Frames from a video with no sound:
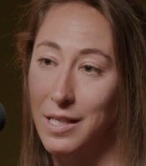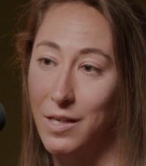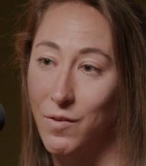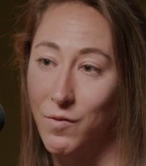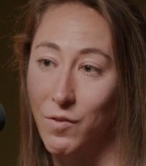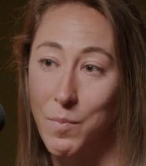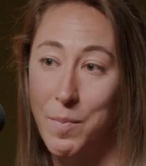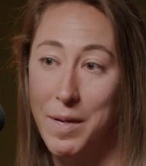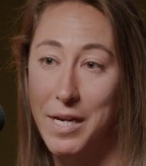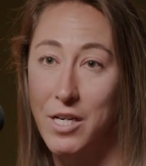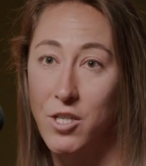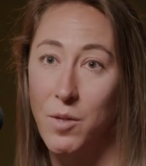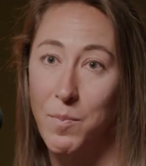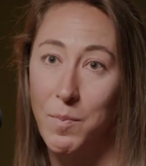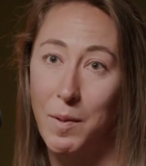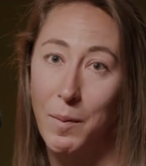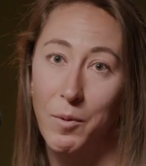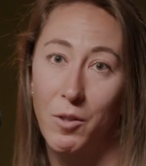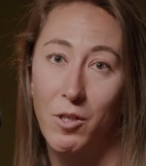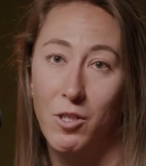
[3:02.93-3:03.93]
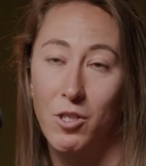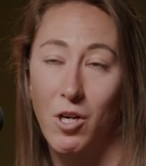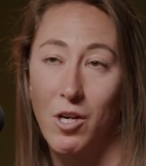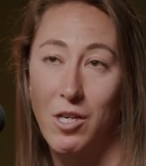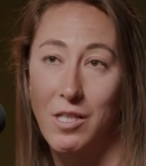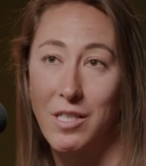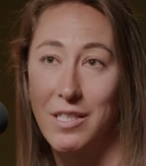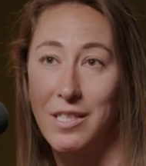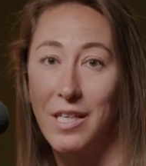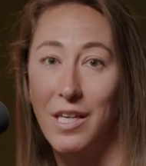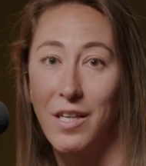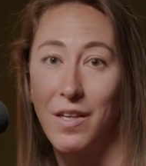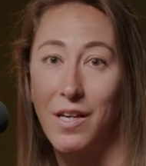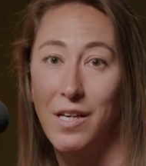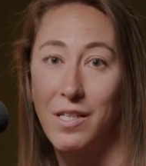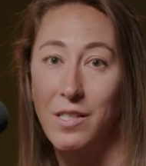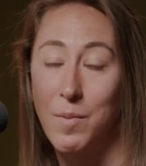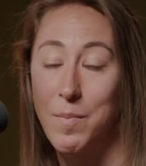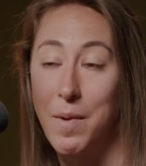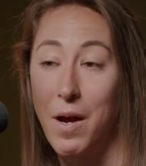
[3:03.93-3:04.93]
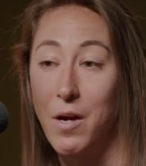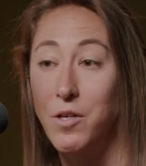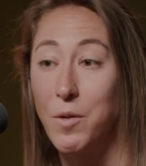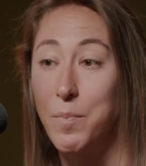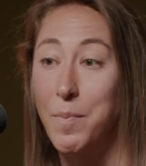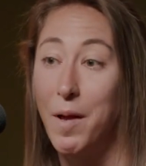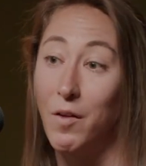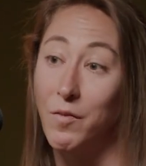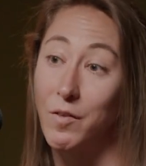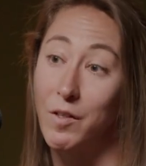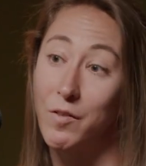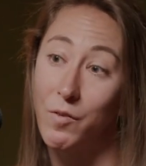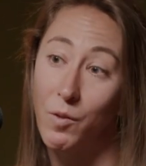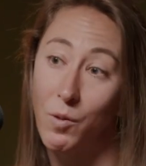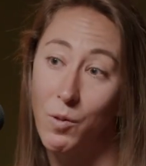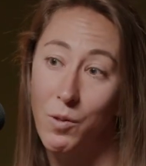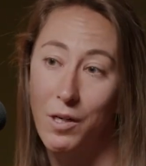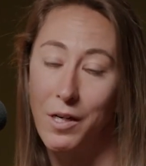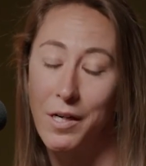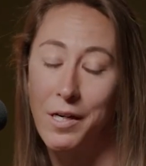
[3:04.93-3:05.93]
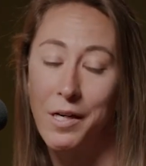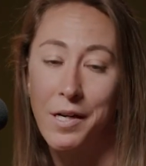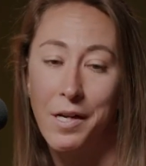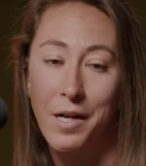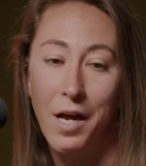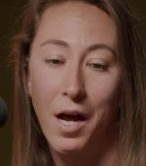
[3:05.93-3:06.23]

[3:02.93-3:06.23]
to information, people are starting to see things about your pelvic floor,